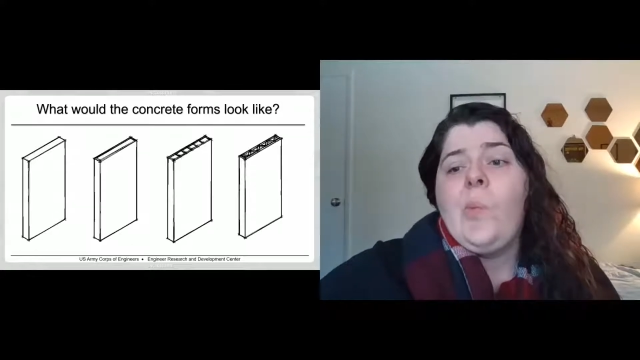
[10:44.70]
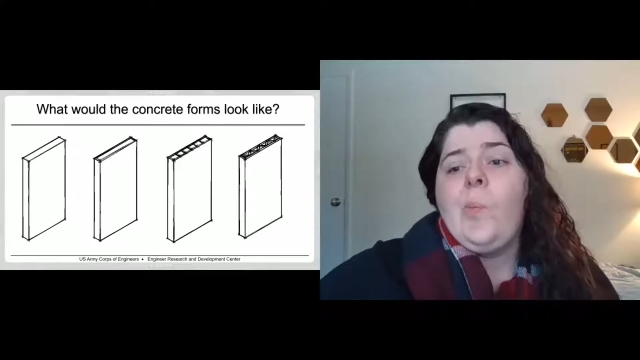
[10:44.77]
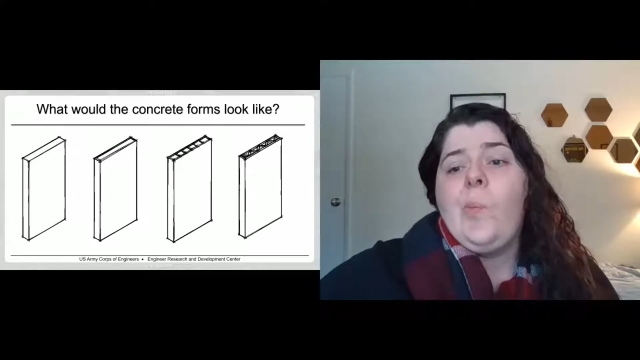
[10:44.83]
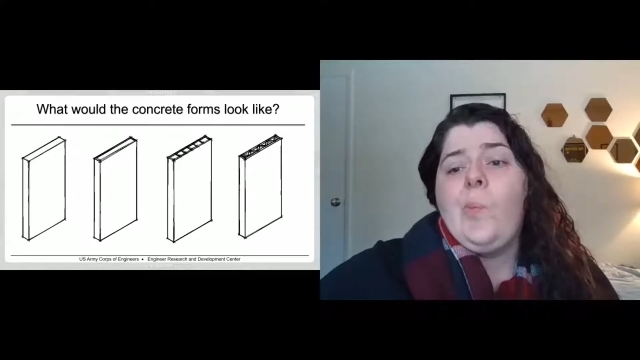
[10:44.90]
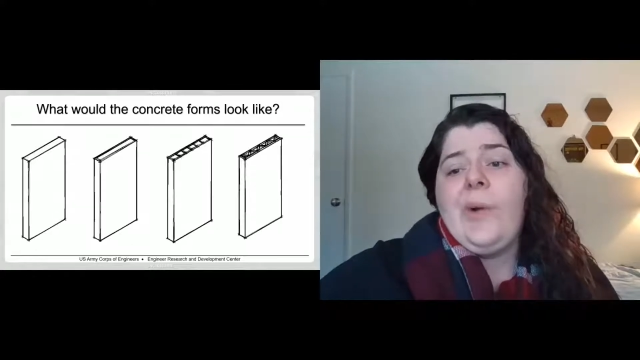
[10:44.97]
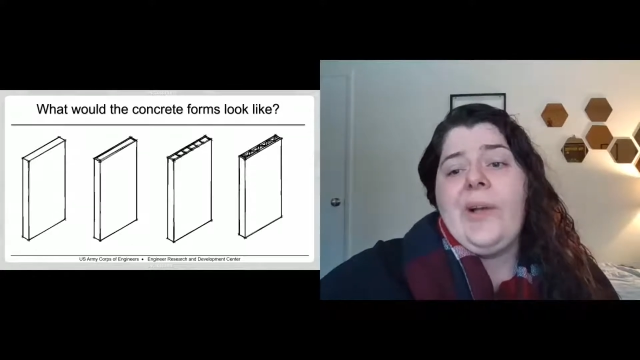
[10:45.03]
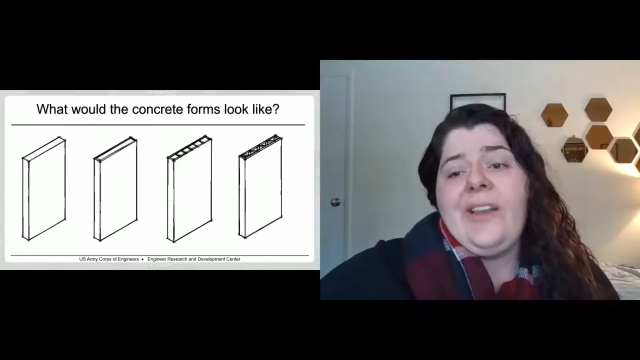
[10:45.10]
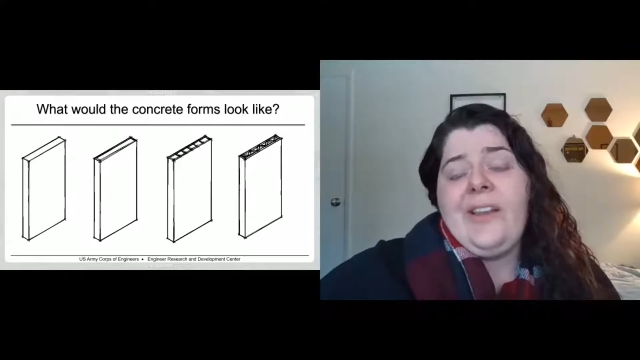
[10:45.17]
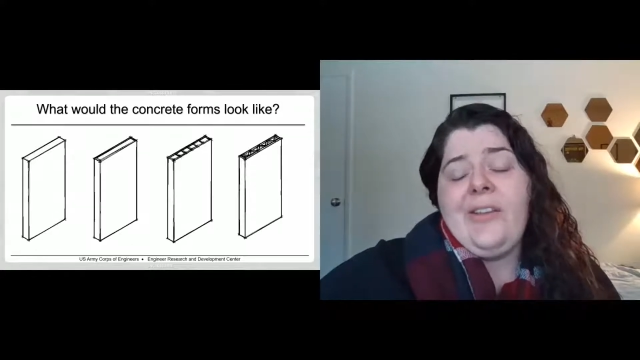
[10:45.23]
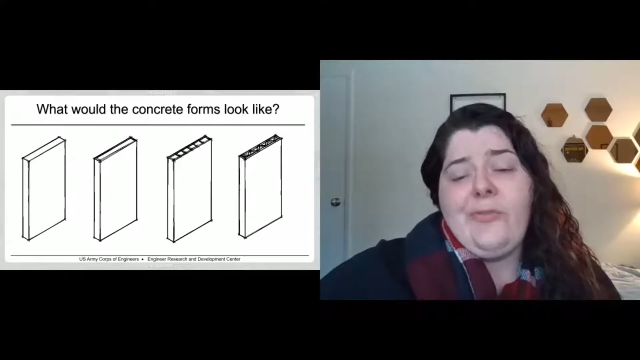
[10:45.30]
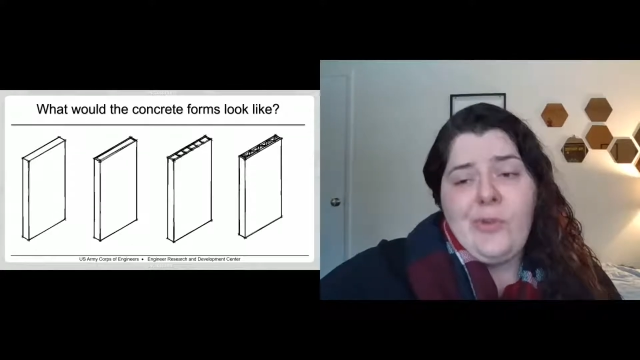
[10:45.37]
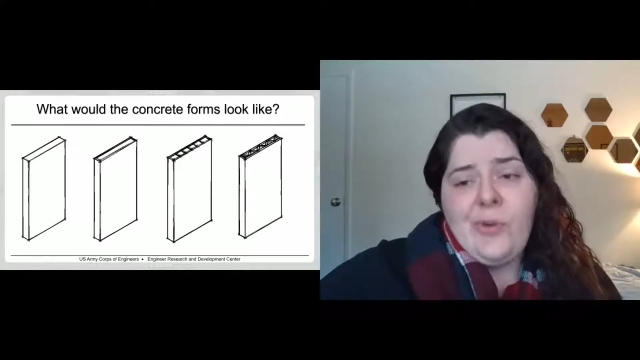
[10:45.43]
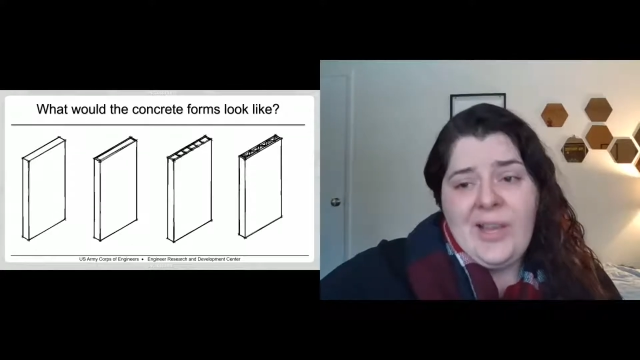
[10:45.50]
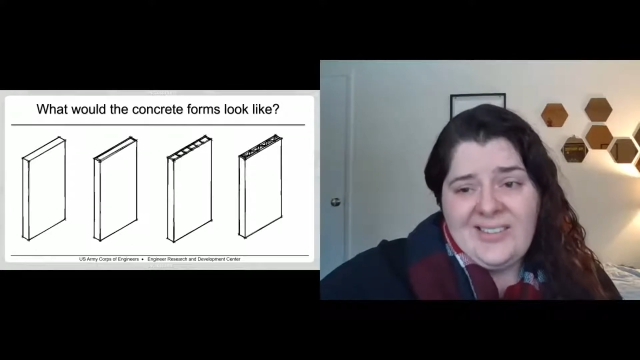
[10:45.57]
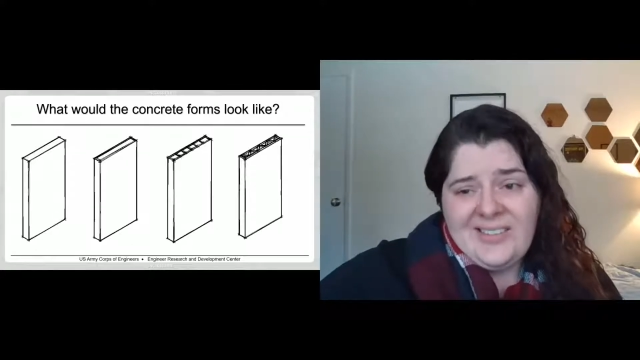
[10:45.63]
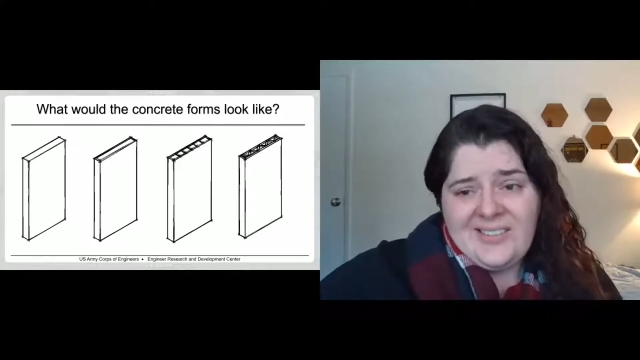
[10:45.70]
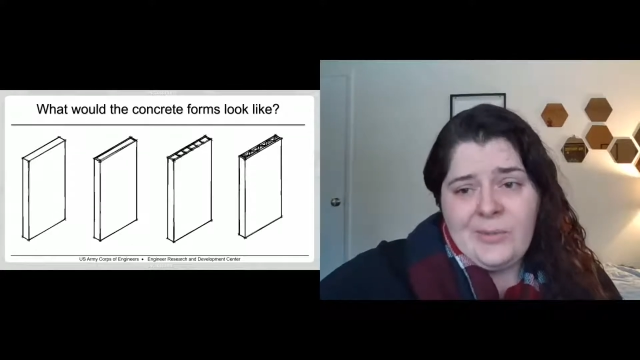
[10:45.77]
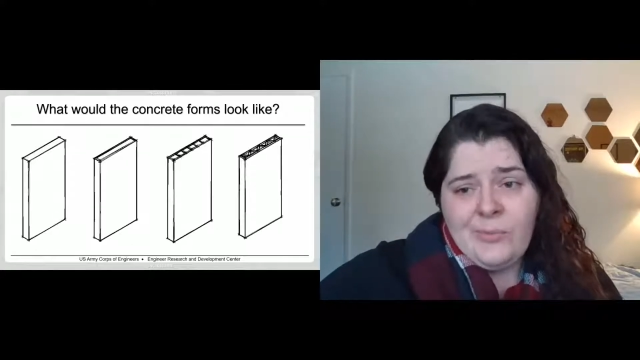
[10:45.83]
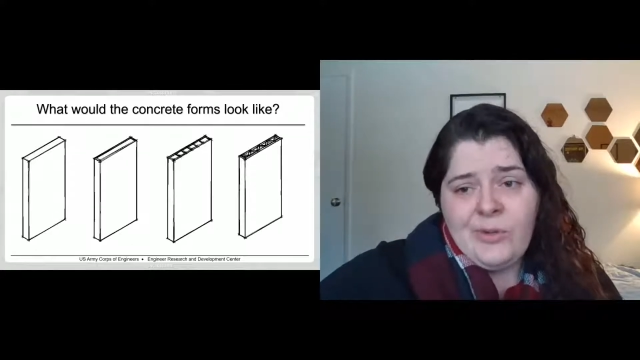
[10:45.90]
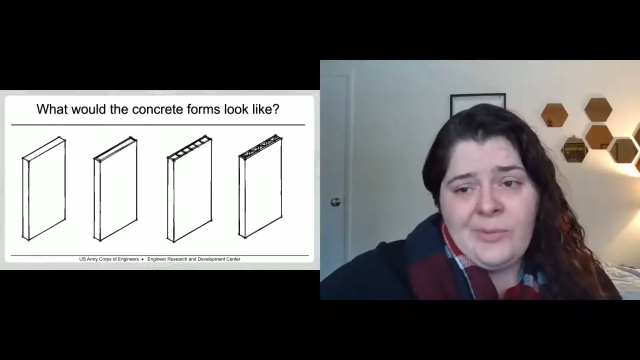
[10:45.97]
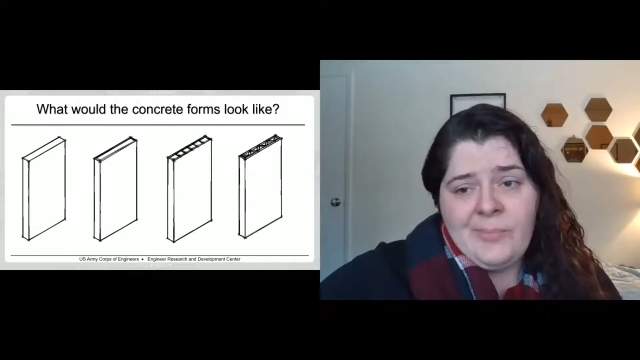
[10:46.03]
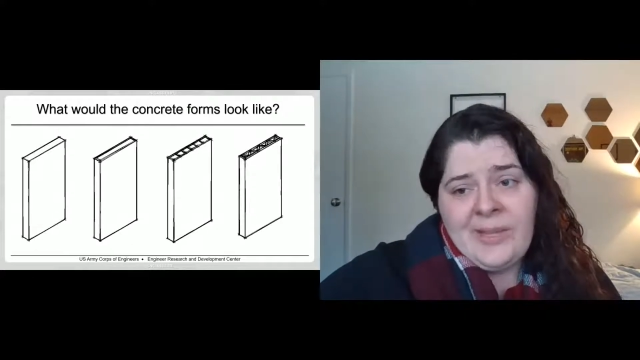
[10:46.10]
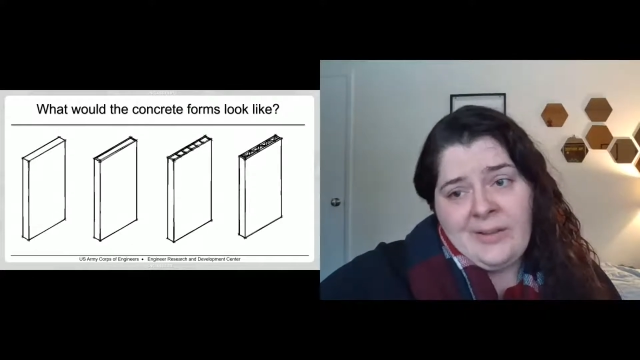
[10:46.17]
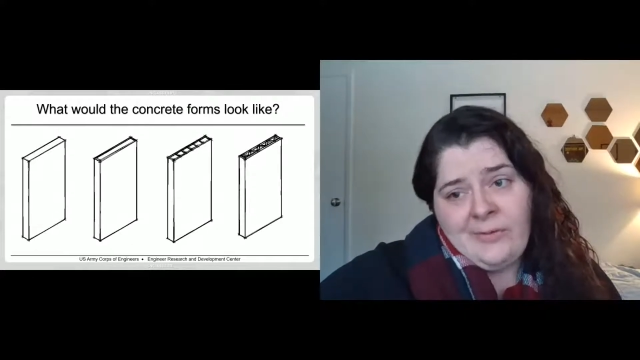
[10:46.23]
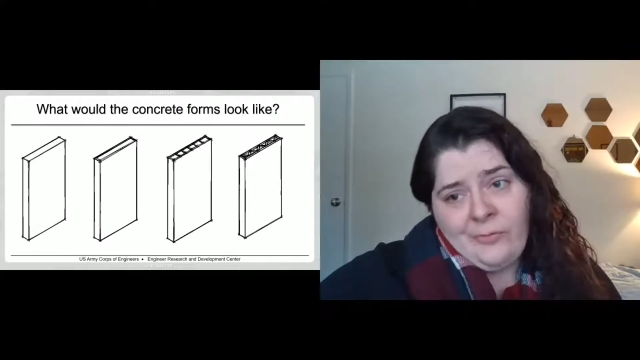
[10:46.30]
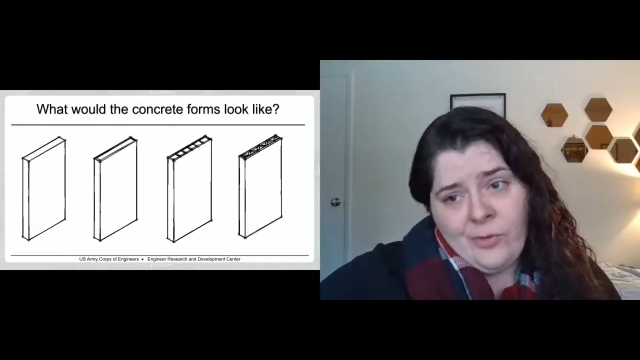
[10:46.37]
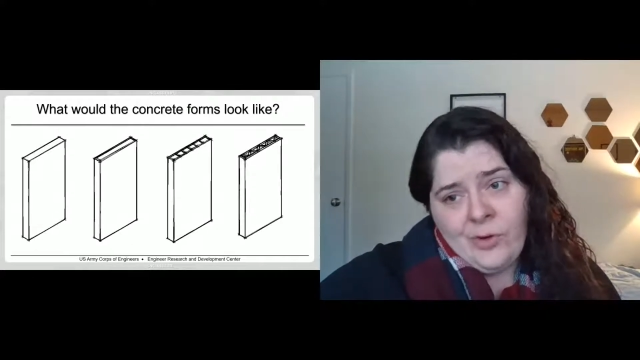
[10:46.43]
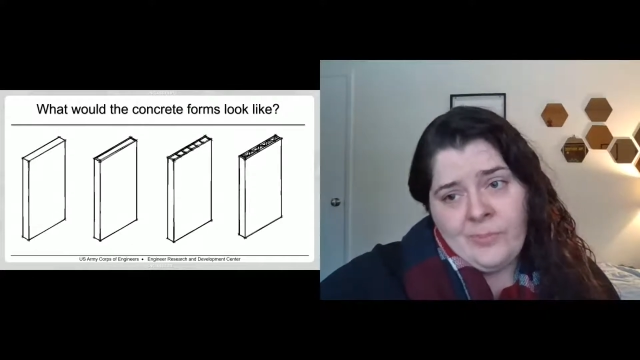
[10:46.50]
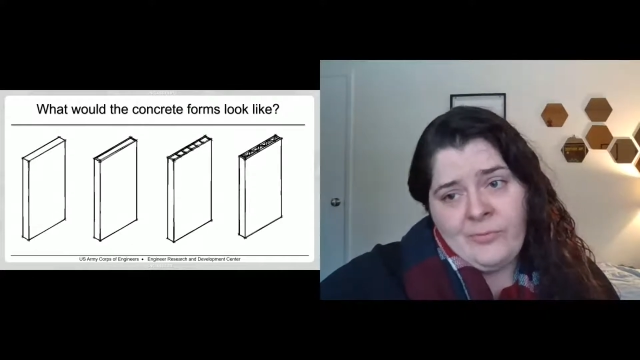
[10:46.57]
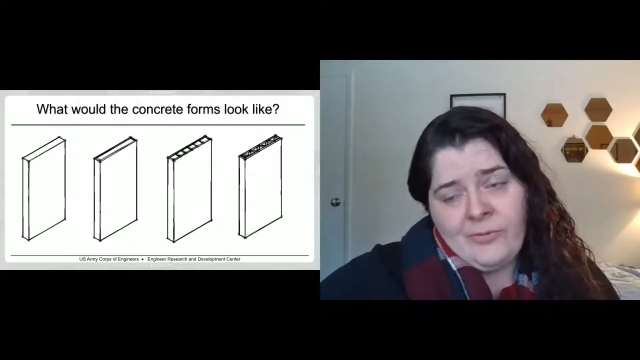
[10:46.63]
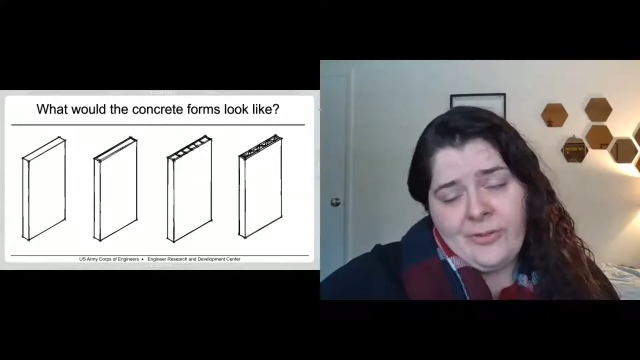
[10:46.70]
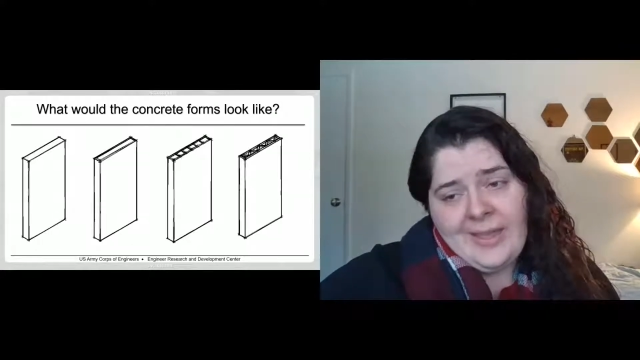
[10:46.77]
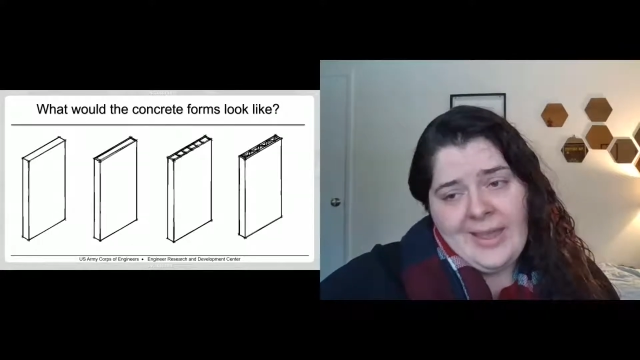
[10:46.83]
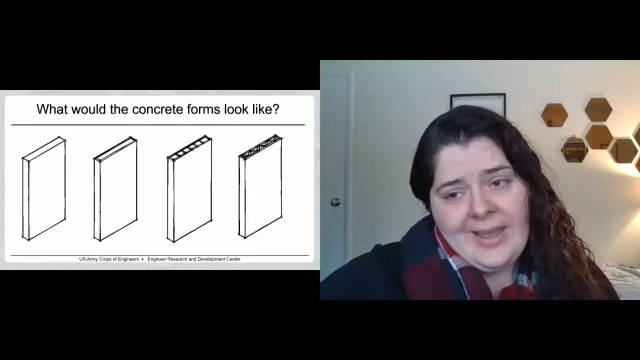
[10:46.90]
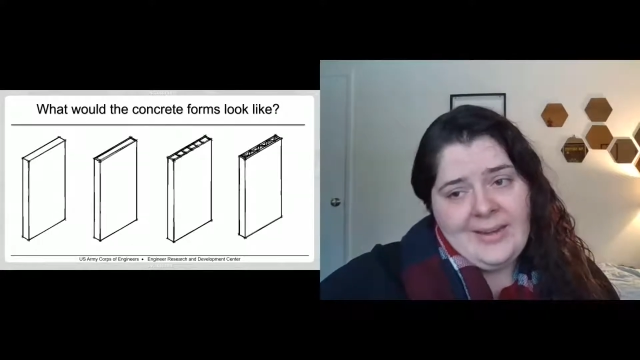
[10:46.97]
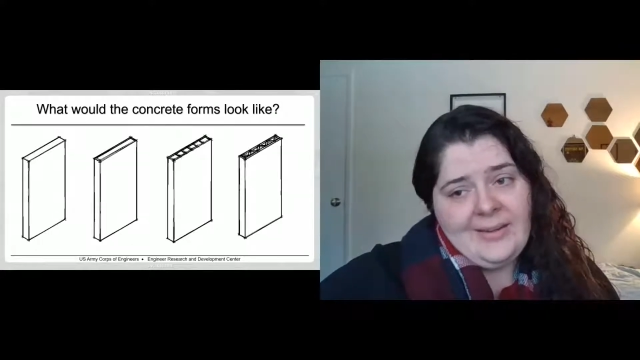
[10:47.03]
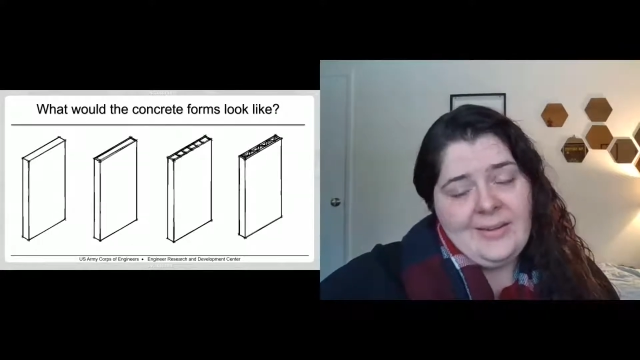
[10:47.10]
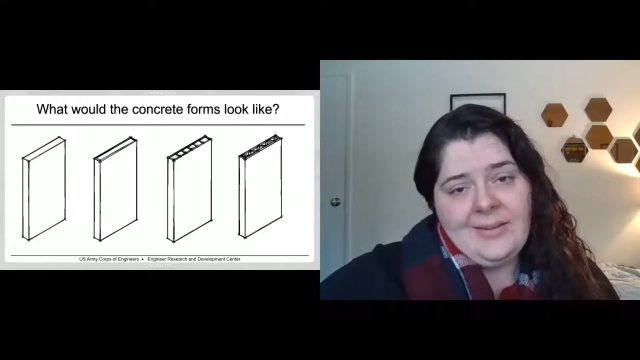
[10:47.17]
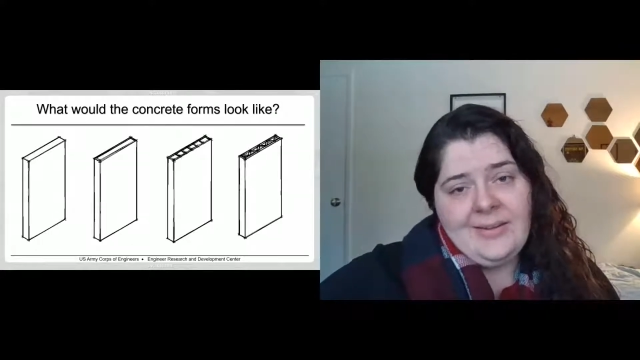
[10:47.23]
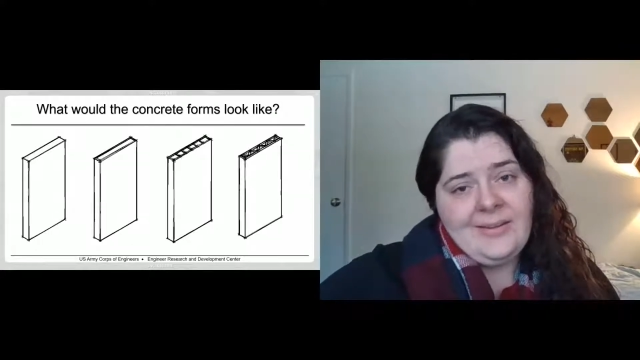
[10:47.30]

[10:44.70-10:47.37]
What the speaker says: But if you ask someone to make a form for that,